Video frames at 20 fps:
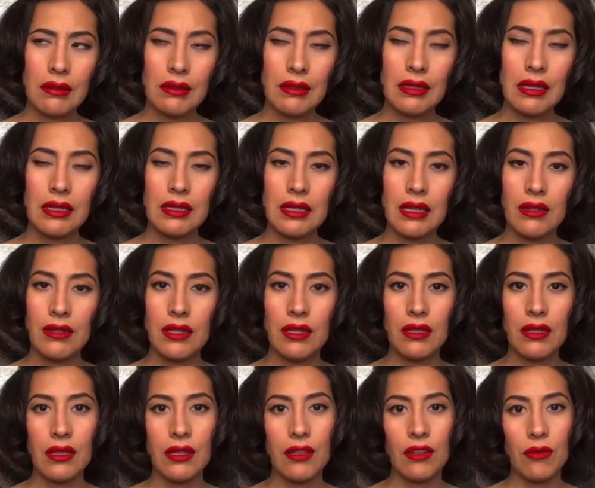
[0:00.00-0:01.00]
That sounded
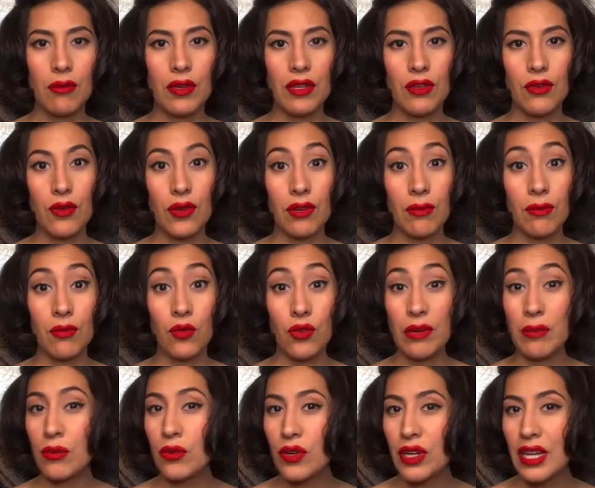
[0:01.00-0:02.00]
a little bit grim
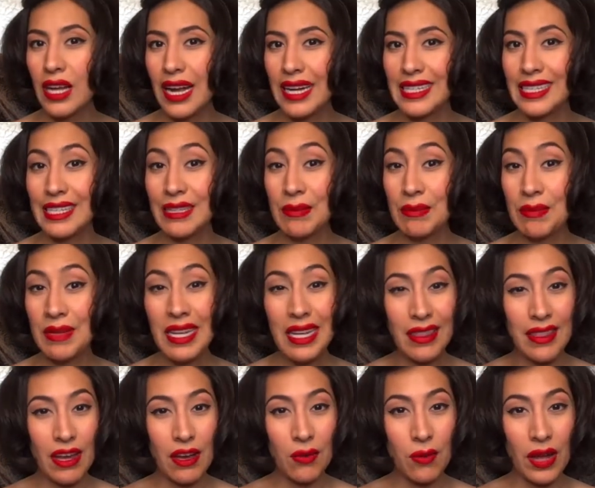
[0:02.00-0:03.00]
reapery. I didn't mean
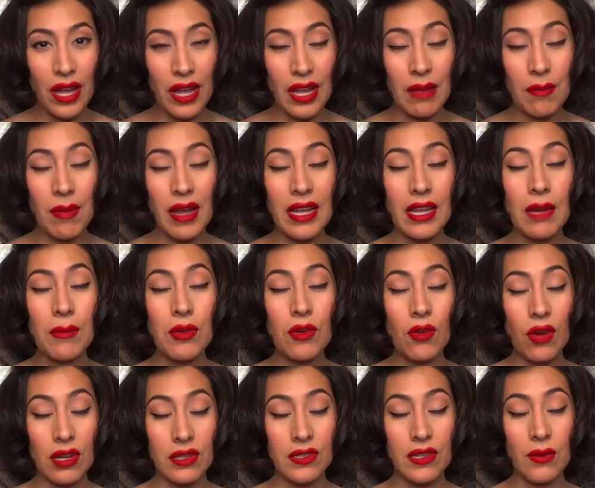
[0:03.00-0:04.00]
it that way. It might come
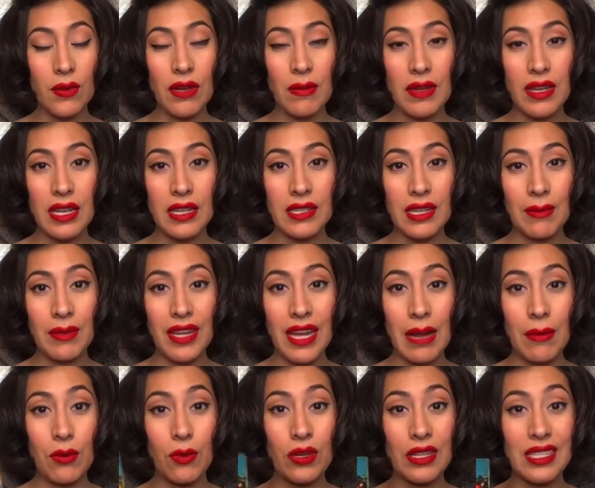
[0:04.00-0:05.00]
across that way because I'm a
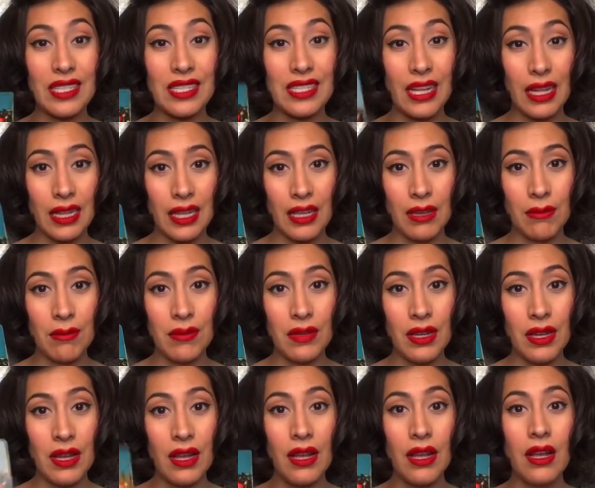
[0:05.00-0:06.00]
Capricorn stellium,
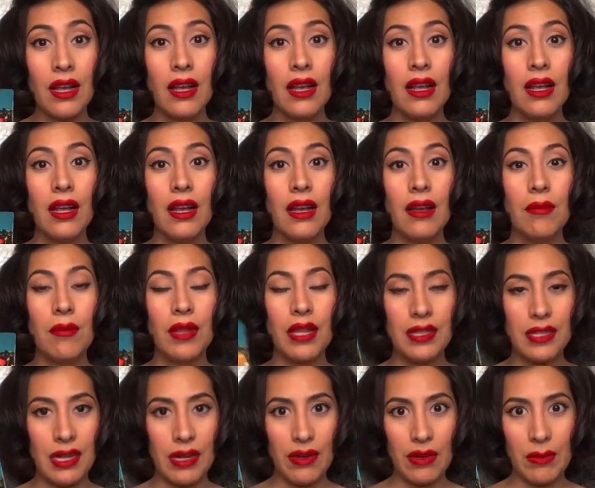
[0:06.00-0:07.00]
but
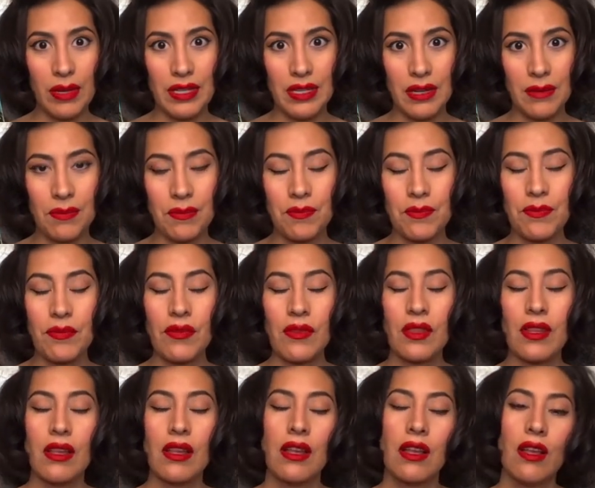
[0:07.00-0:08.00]
that's not how I meant it.
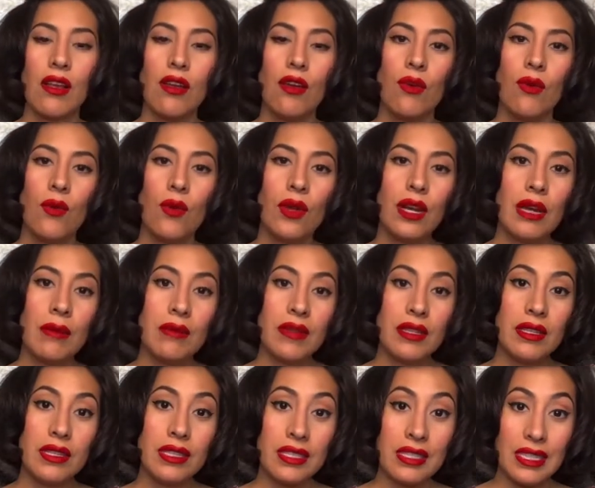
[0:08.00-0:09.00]
What I'm
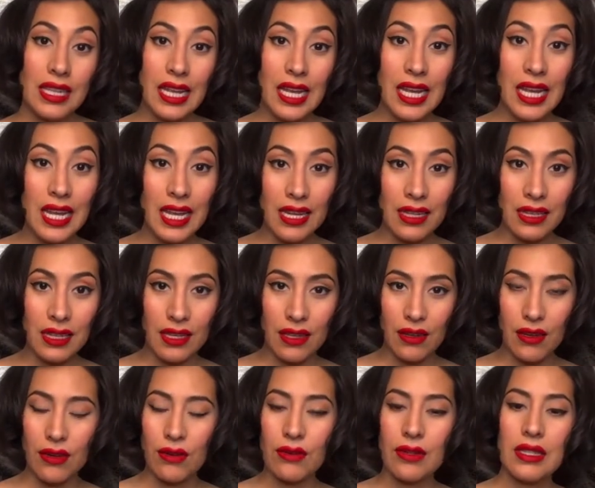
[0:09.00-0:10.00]
saying,
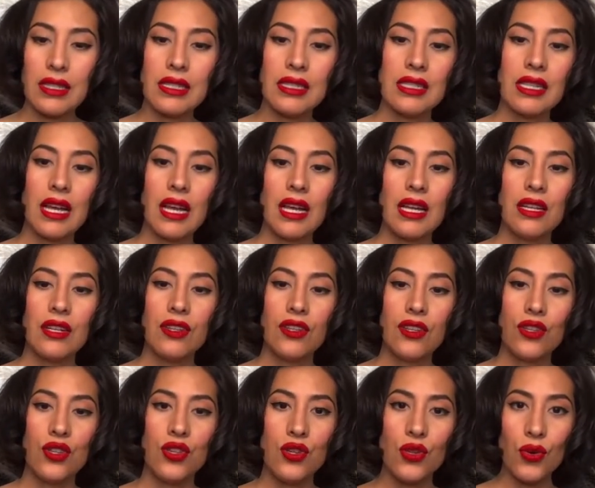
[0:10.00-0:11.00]
Leo, is that
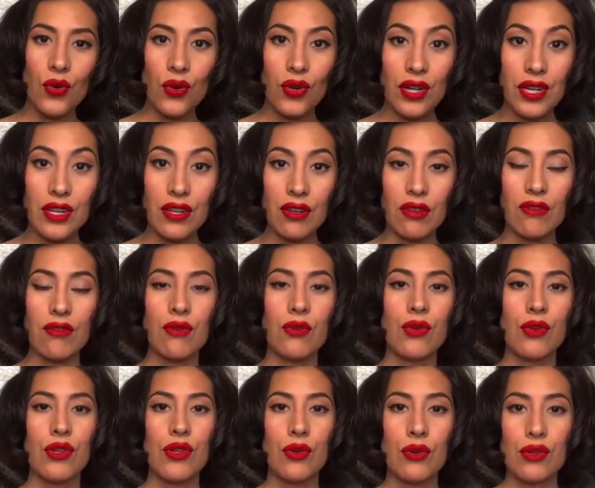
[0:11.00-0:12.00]
you're here
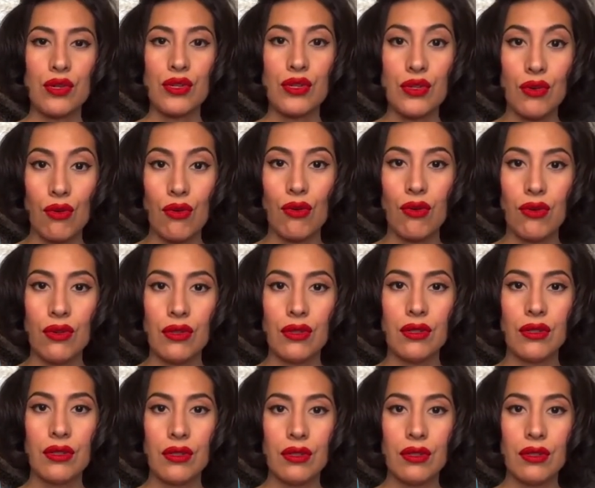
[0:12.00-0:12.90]
for your soul.